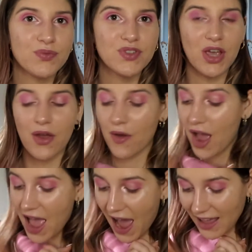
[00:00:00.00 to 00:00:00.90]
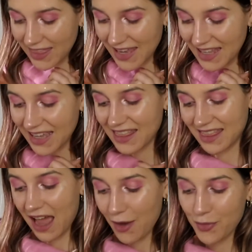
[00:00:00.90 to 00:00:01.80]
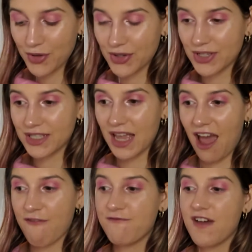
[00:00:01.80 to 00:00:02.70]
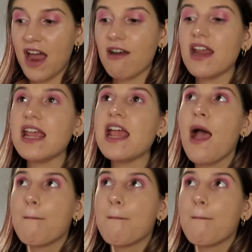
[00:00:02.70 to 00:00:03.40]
So I think that was a very